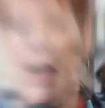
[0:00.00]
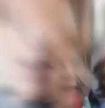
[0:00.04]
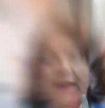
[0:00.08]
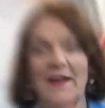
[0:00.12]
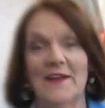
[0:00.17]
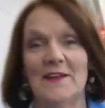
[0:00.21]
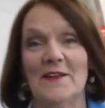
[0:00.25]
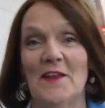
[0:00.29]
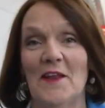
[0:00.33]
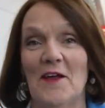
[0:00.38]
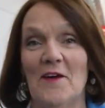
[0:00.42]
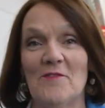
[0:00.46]

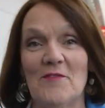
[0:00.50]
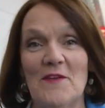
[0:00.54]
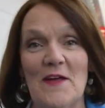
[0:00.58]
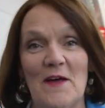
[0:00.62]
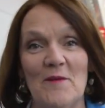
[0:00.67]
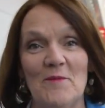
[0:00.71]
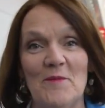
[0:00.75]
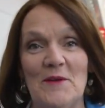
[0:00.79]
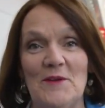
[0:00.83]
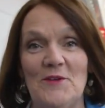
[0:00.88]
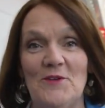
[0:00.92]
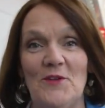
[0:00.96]
I love
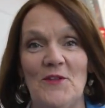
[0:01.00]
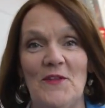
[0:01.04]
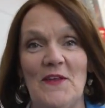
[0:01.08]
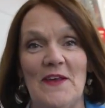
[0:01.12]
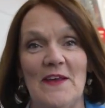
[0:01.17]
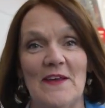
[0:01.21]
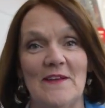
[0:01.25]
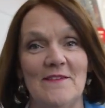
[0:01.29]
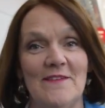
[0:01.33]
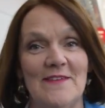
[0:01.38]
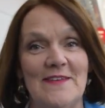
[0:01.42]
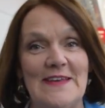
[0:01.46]
coming to the
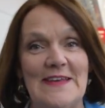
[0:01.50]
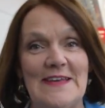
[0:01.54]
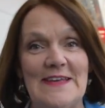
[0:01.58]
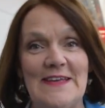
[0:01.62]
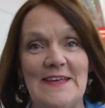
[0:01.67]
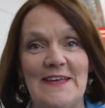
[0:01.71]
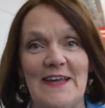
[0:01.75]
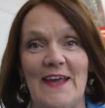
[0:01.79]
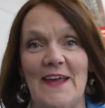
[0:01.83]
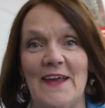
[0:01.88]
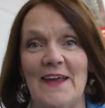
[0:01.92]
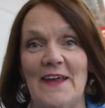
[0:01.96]

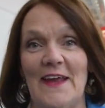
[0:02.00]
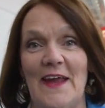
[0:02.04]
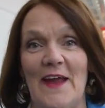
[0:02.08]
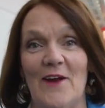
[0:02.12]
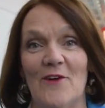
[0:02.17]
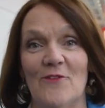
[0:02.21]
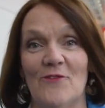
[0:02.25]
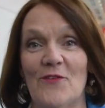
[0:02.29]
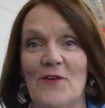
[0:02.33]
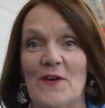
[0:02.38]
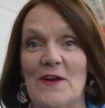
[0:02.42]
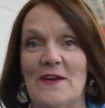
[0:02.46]
NCEA
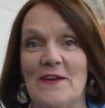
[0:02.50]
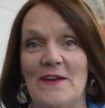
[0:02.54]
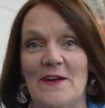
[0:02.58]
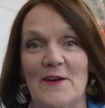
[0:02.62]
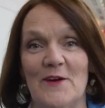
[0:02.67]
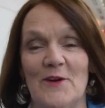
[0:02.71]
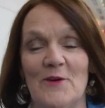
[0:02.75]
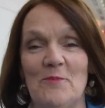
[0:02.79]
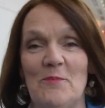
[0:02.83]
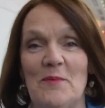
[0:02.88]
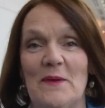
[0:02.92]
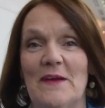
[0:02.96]
every
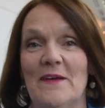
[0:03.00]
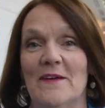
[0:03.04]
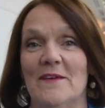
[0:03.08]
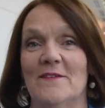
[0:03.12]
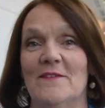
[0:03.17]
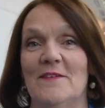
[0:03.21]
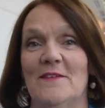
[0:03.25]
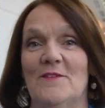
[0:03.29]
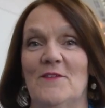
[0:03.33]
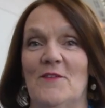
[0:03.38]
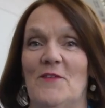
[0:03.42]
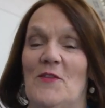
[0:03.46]
year
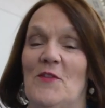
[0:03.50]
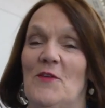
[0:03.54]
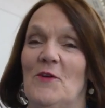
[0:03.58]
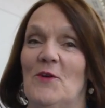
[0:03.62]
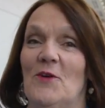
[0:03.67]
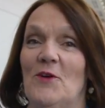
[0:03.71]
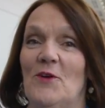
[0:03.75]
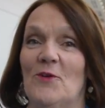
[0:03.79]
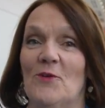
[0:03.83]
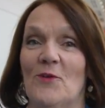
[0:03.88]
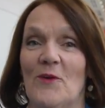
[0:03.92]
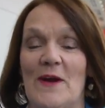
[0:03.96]
because it's the
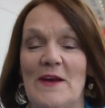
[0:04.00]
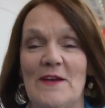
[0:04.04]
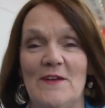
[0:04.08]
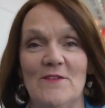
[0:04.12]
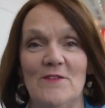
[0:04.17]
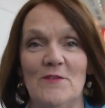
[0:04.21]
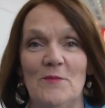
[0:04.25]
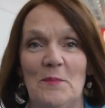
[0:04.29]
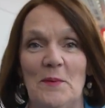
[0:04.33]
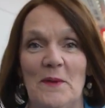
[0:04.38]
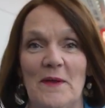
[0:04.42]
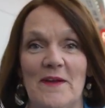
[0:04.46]

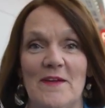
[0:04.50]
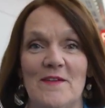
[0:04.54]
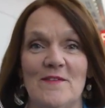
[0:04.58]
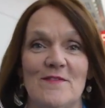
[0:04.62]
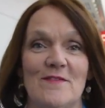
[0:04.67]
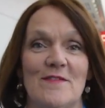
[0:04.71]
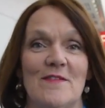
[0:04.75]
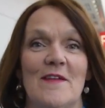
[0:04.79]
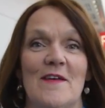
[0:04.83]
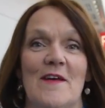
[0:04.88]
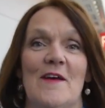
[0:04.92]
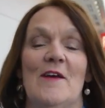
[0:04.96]
greatest
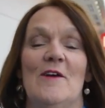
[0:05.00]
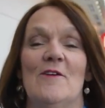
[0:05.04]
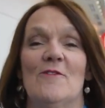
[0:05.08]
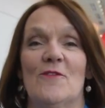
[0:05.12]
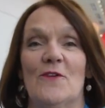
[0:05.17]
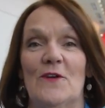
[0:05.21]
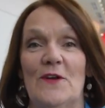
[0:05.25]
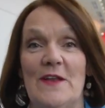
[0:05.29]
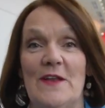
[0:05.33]
place for